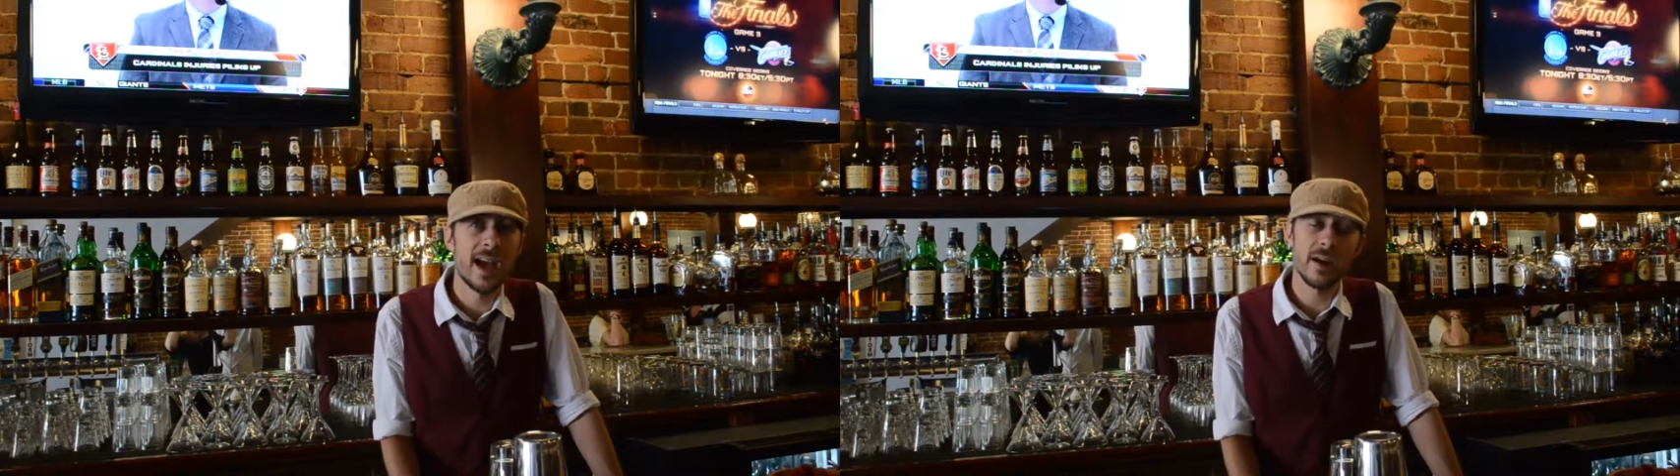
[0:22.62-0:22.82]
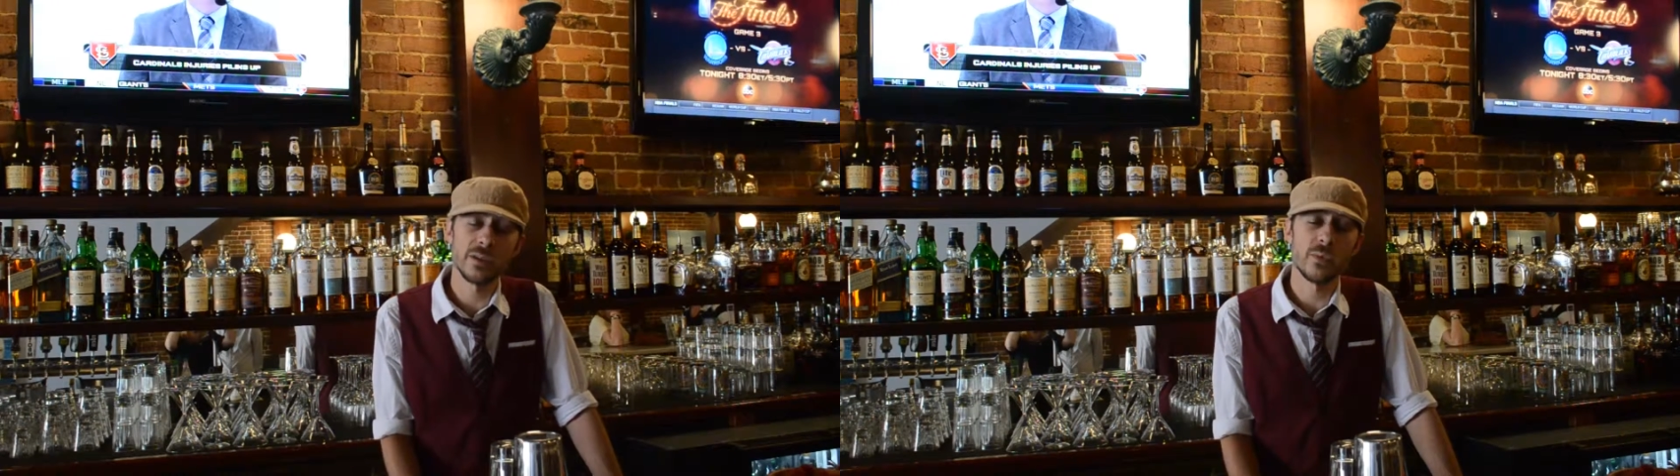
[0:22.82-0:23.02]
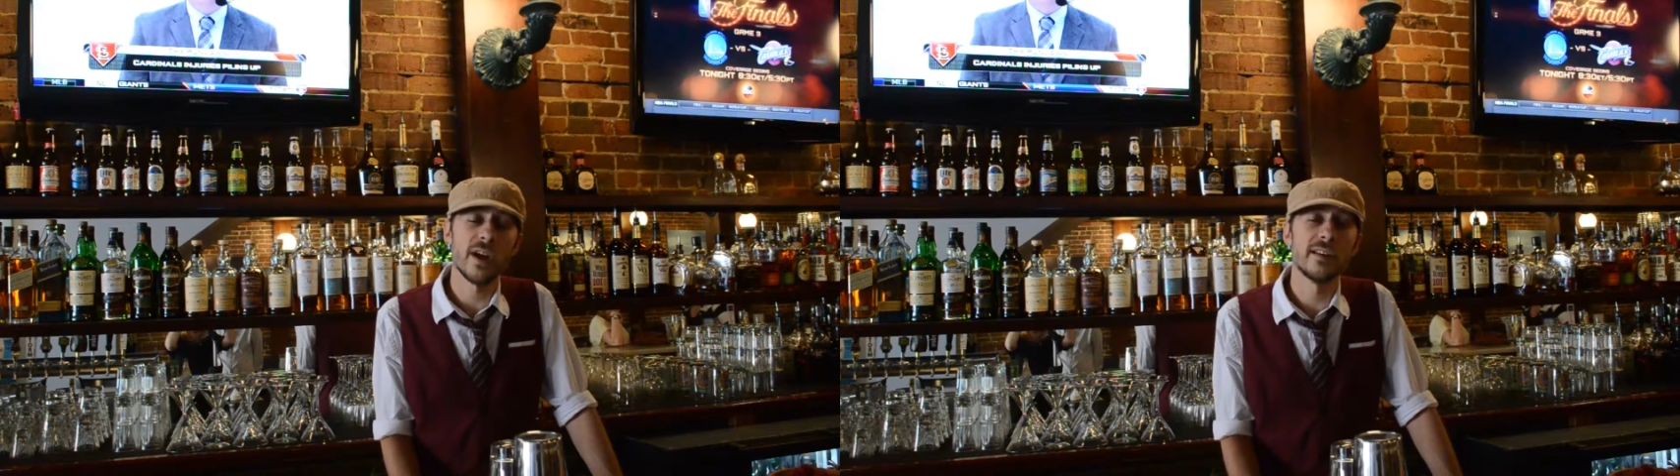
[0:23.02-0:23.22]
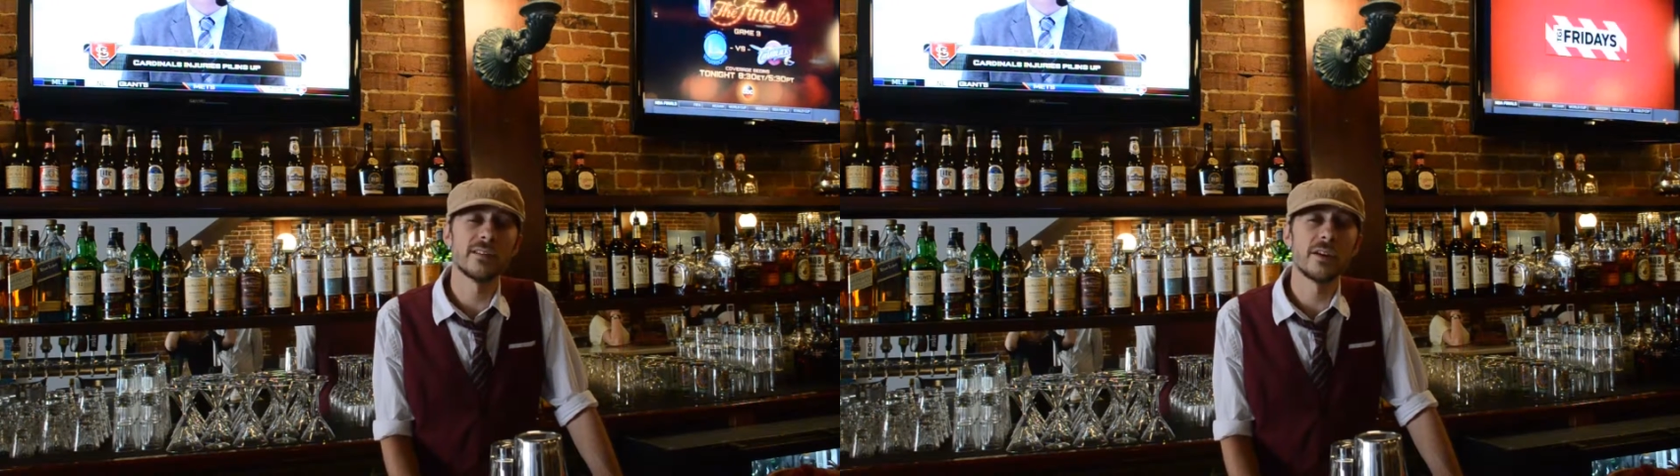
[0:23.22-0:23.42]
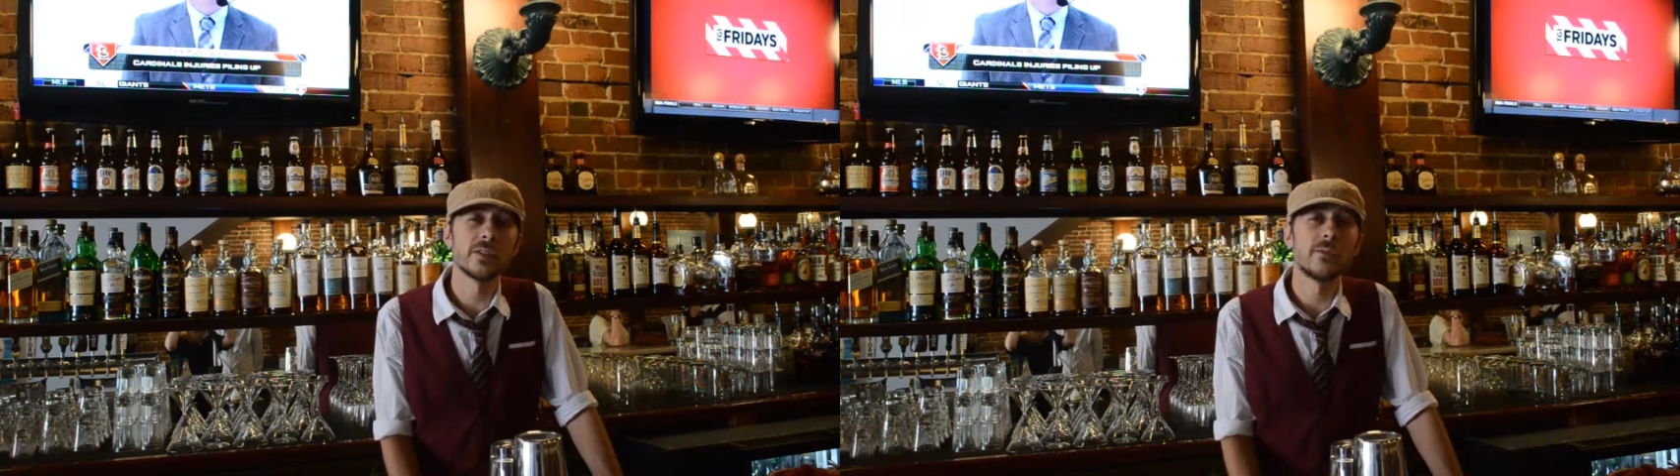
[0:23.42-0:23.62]
House wine
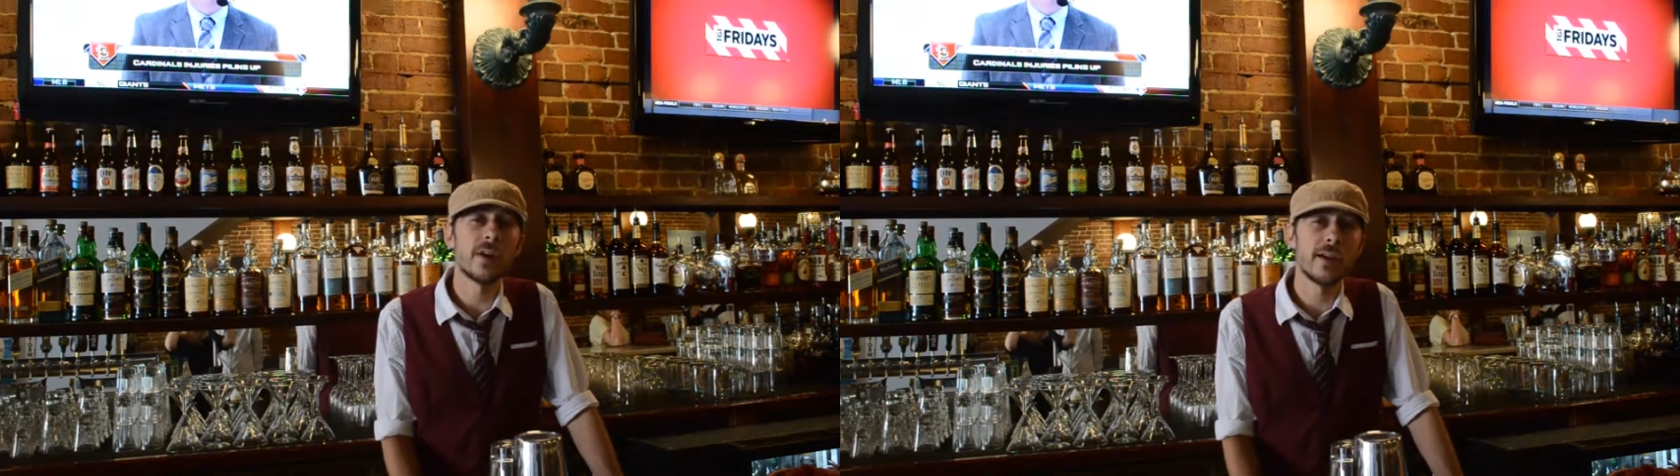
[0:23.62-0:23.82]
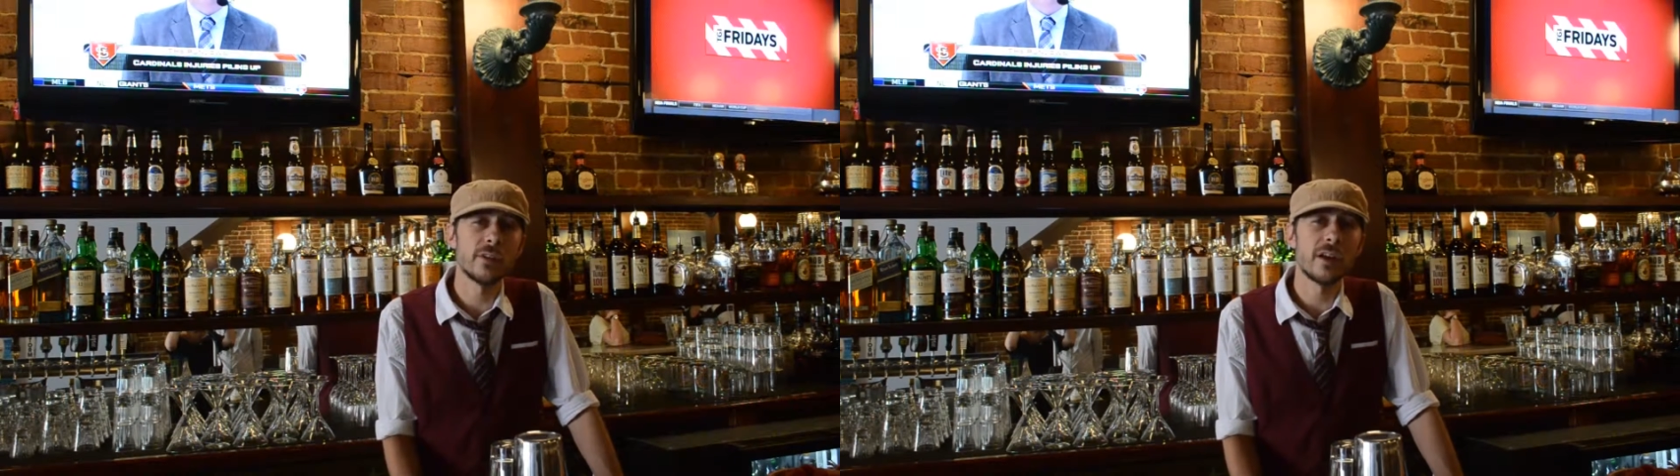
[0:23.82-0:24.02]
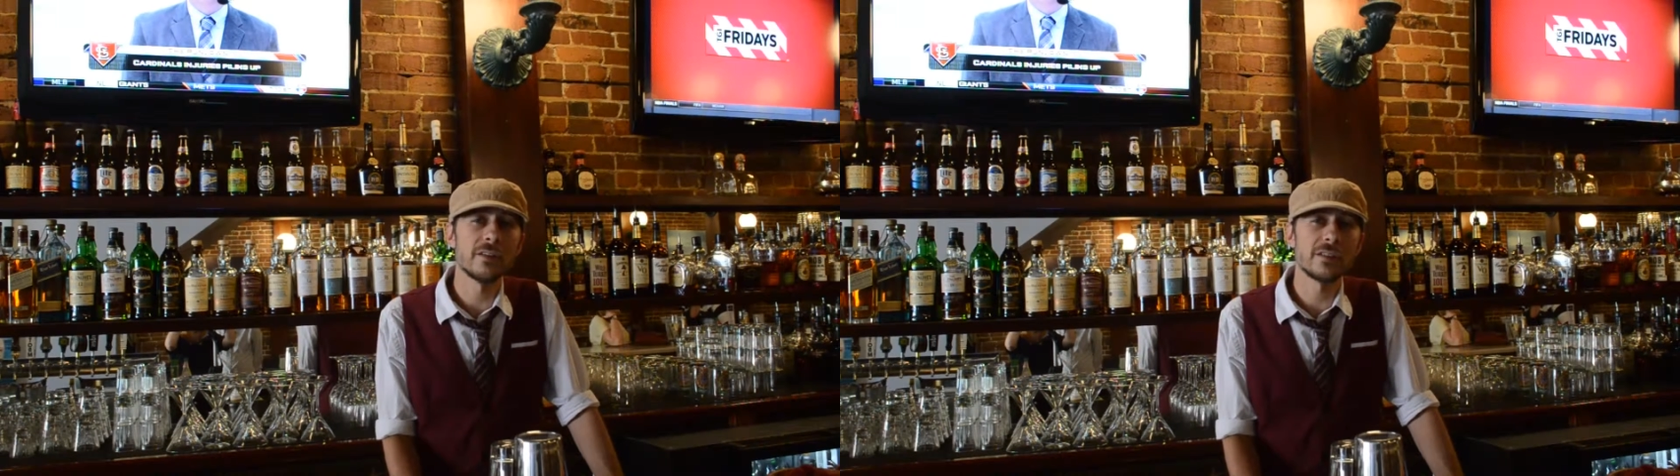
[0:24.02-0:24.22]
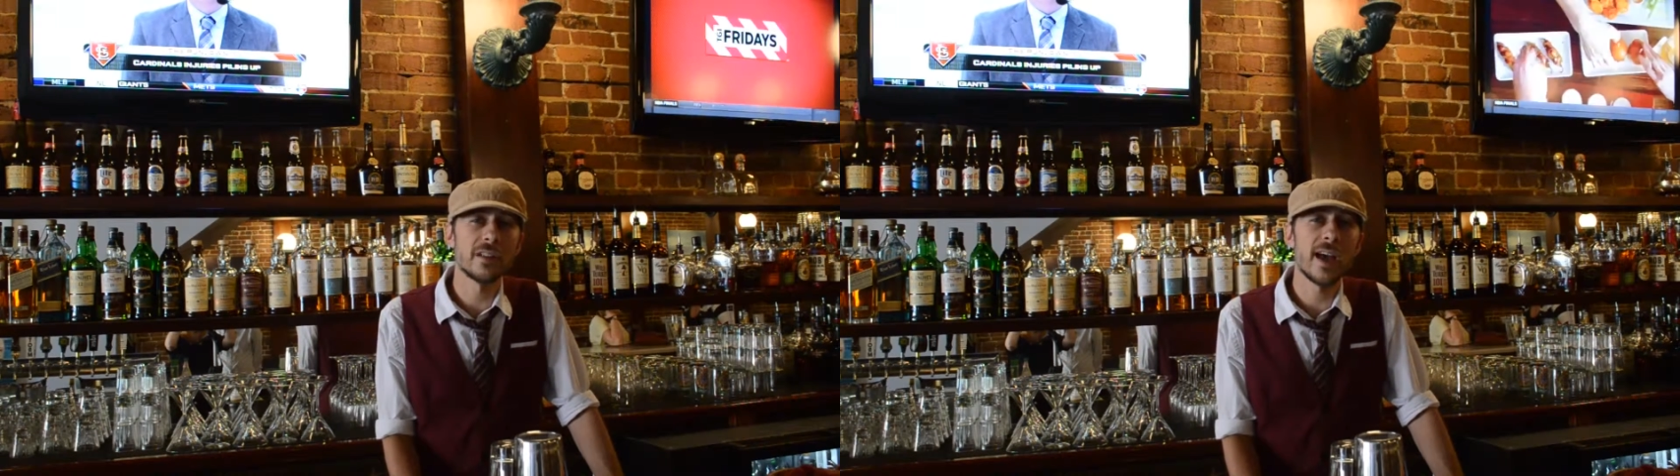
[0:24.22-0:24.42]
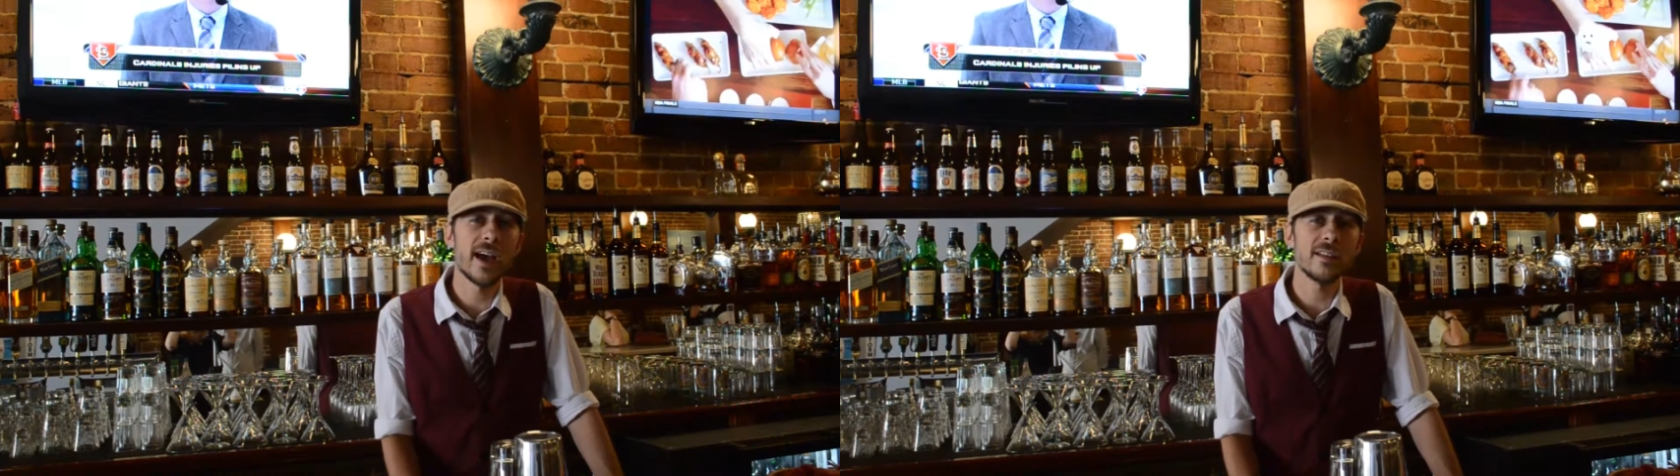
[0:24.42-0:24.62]
is also $5 a
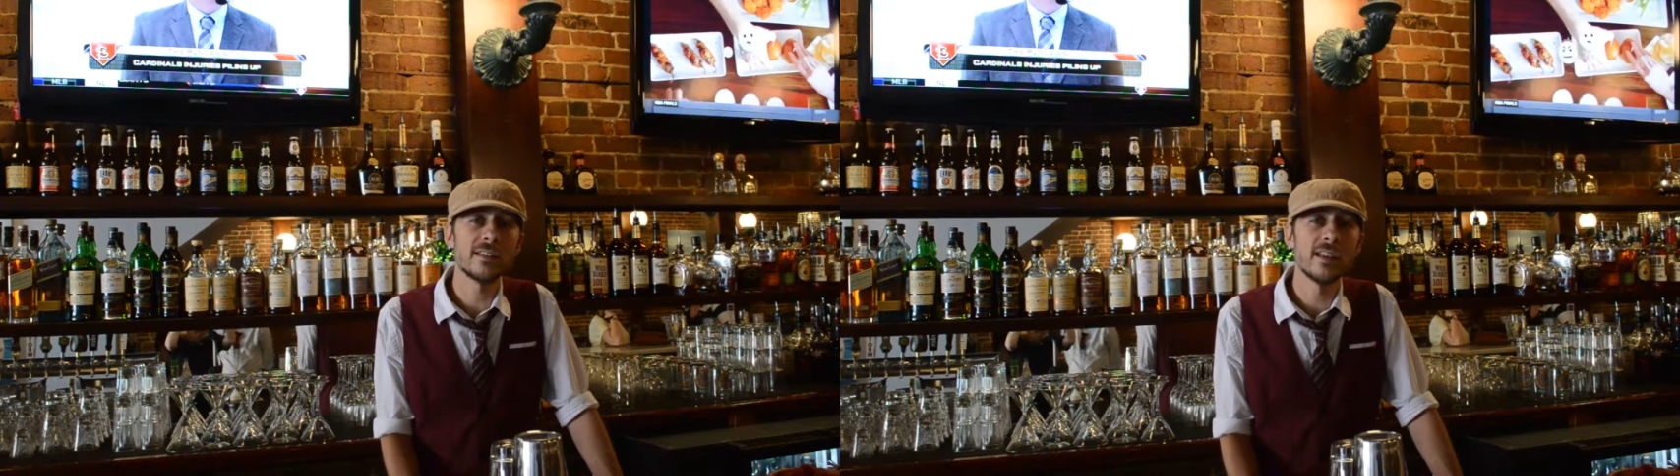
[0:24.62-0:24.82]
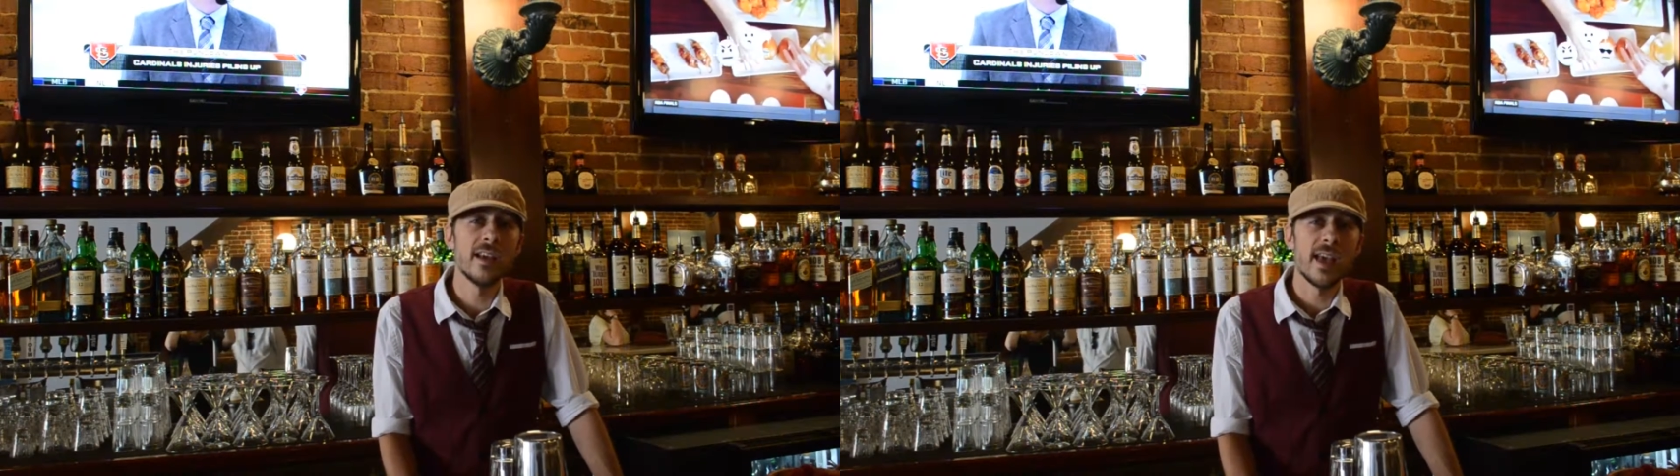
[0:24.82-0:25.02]
glass,